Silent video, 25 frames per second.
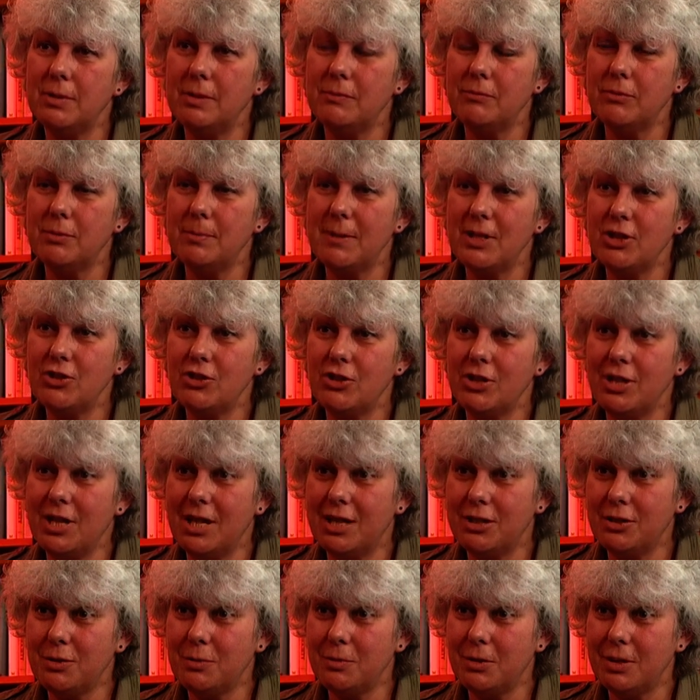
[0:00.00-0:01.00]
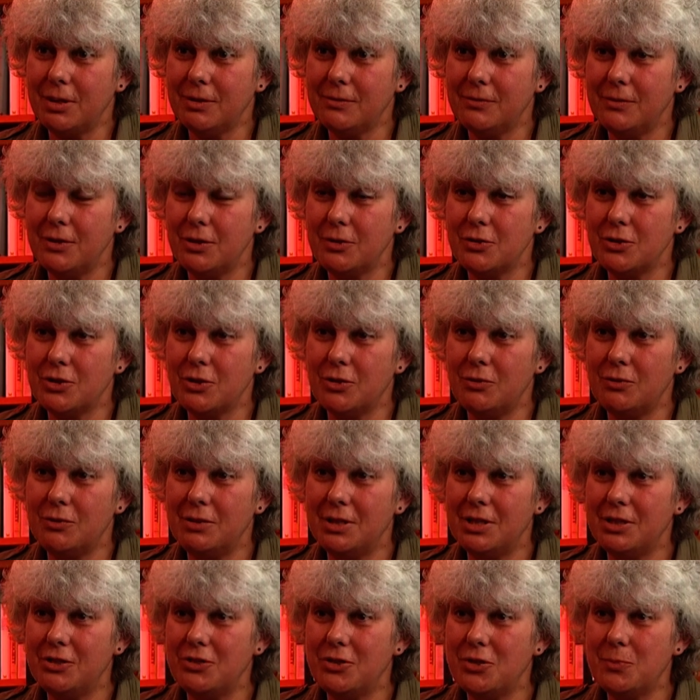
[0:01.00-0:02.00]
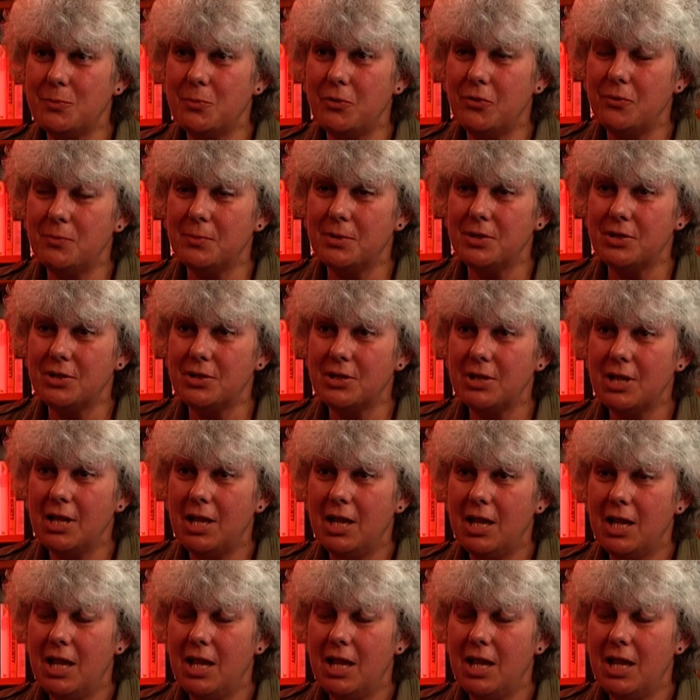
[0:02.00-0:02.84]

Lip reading: Information Network Focus on Religious Movements.